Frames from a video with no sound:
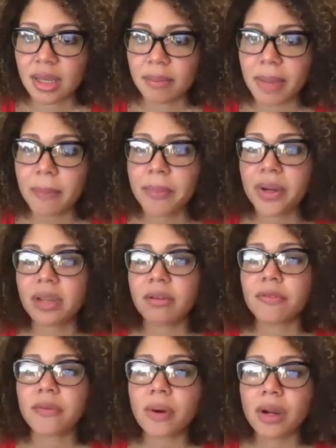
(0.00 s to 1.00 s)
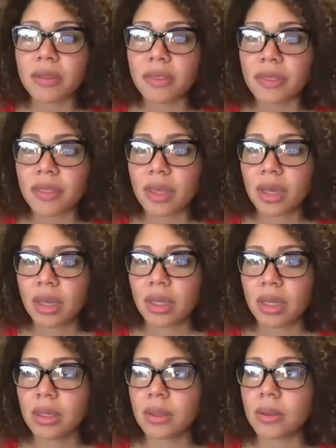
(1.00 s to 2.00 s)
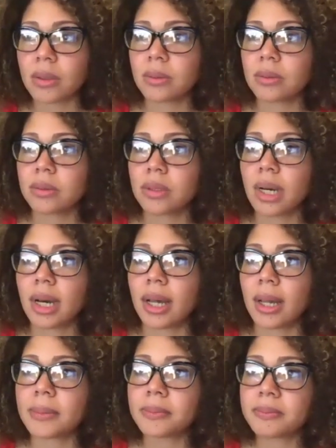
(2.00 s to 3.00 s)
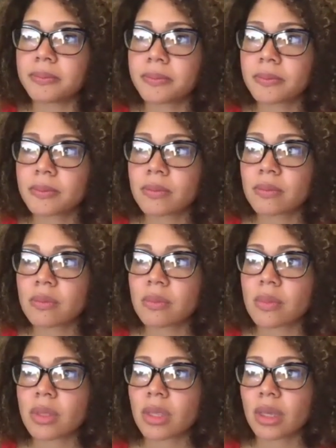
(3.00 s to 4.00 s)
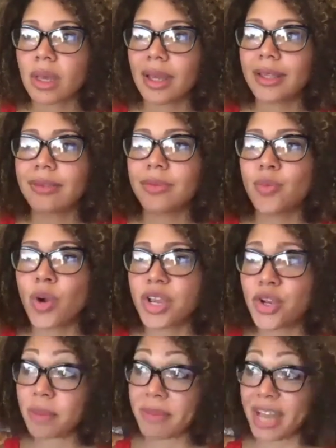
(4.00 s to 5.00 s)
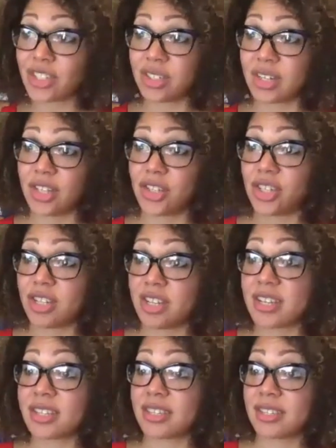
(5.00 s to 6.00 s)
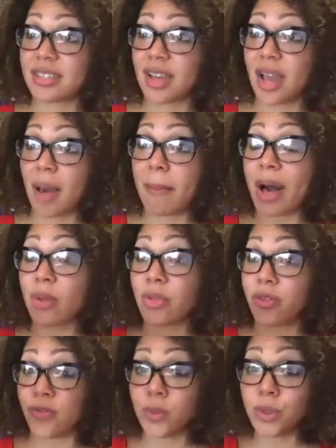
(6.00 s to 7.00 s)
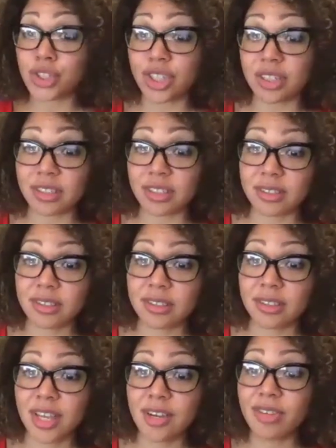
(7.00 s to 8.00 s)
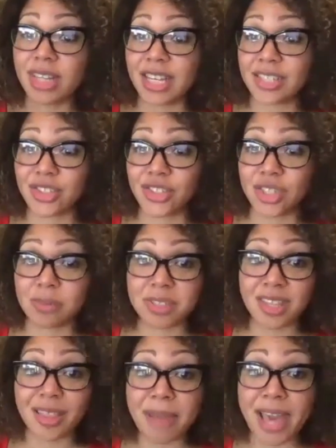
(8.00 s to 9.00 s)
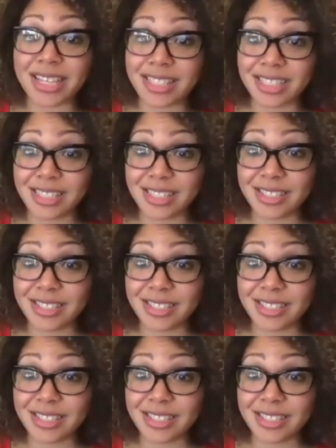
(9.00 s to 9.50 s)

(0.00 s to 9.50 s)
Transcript: by putting forth, you know, um, what your imagination is about the future in relationship to the masses,